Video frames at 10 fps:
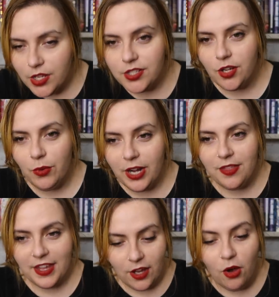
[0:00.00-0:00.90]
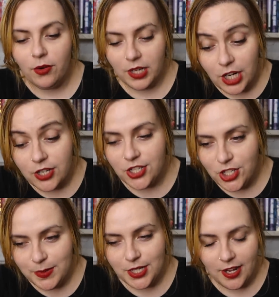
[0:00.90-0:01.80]
So when I think, oh, I'm going to go to the
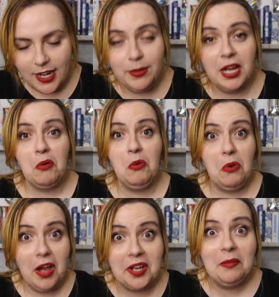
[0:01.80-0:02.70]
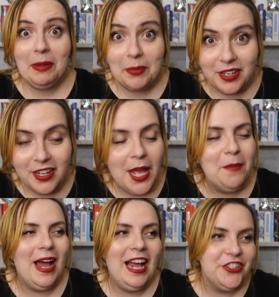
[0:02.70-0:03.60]
gym tonight, I'm like, oh, a commitment.
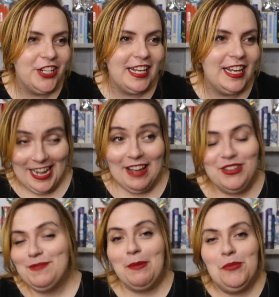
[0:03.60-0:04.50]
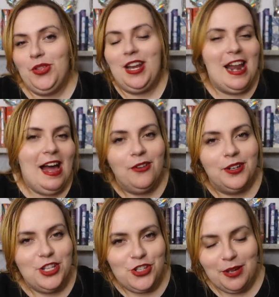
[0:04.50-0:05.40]
But actually, I never spend more than an hour
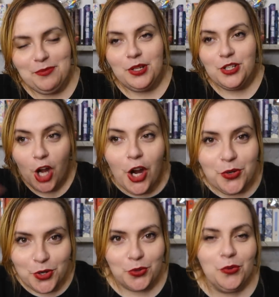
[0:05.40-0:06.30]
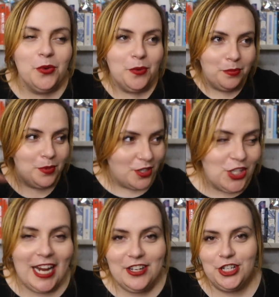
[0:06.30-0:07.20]
in the gym total,
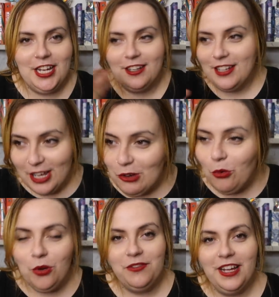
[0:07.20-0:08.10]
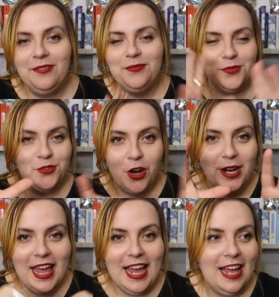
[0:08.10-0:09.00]
changing all of it,
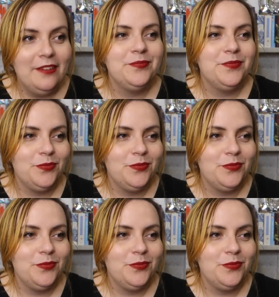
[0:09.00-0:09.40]
drying hair,